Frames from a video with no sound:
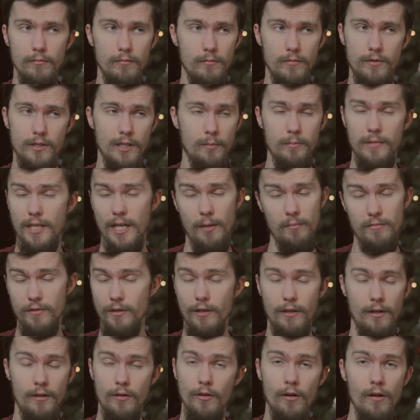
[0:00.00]
sometimes
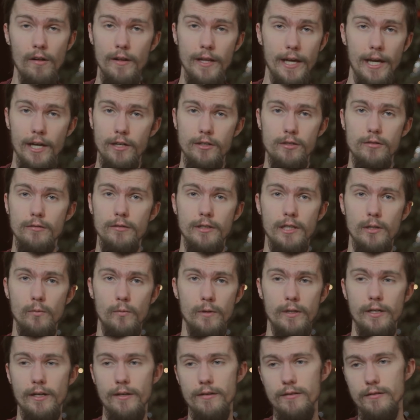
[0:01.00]
not at all actually,
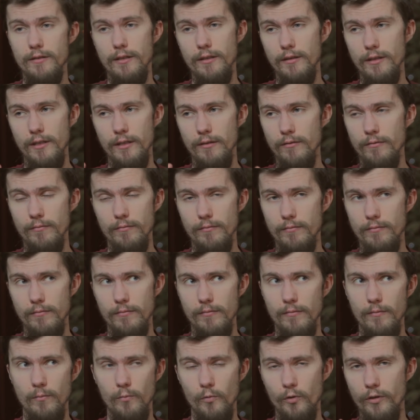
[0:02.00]
whereas in the
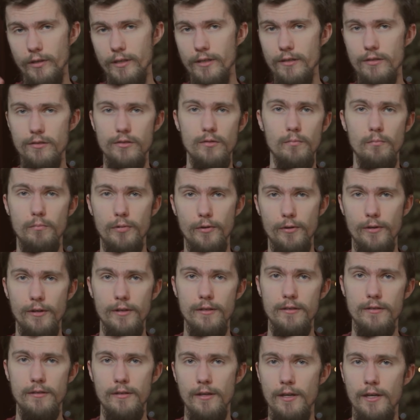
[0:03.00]
more eastern
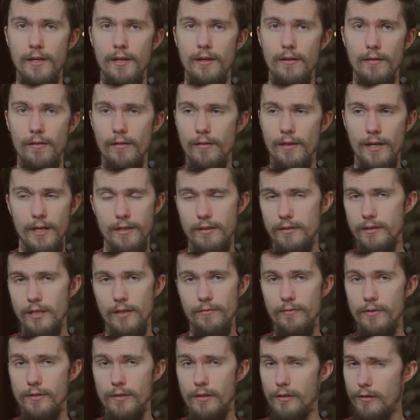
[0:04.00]
parts, that
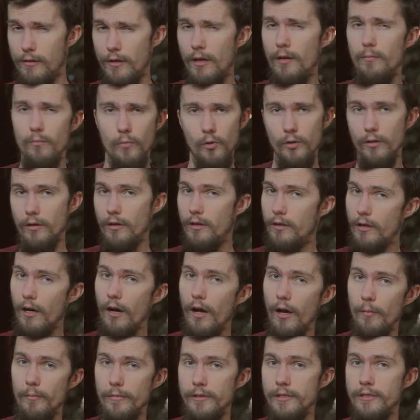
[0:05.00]
stuff is a lot more
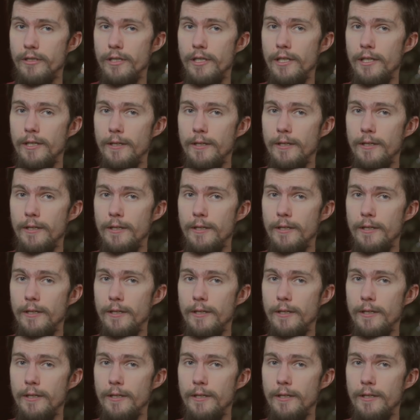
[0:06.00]
common.